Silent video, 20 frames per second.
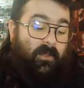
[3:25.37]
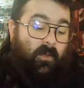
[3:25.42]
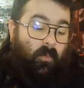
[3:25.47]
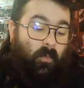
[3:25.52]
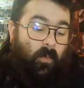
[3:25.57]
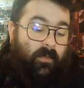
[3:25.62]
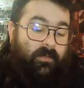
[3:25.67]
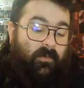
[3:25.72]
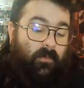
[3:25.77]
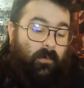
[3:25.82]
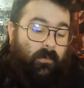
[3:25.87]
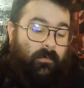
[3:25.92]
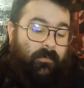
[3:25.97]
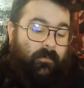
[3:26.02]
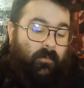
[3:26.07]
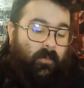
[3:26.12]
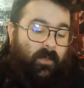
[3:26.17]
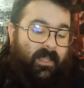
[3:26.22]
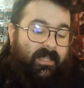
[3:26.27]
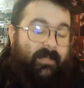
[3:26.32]
Was it worth the
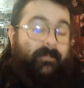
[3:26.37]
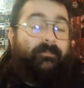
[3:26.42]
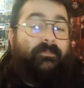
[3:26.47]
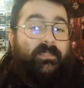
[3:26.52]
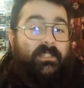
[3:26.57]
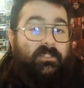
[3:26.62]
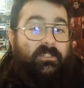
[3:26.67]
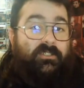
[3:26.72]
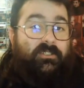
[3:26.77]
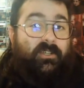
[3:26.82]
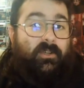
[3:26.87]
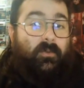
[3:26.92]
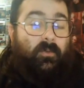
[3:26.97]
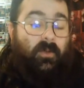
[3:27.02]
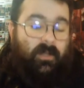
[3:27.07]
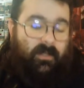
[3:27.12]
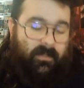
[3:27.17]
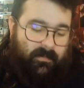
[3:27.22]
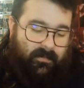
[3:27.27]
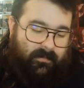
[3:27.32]
wait? Sure
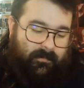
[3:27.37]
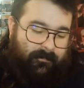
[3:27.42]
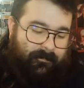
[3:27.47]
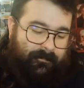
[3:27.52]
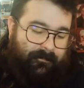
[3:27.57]
was.